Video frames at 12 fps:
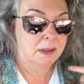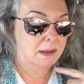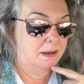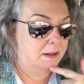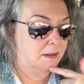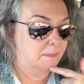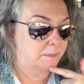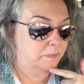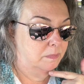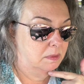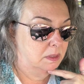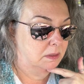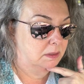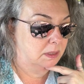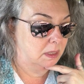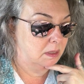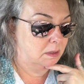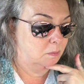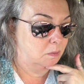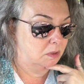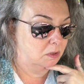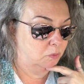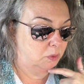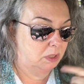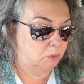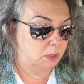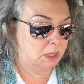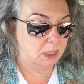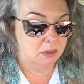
Um, some greenery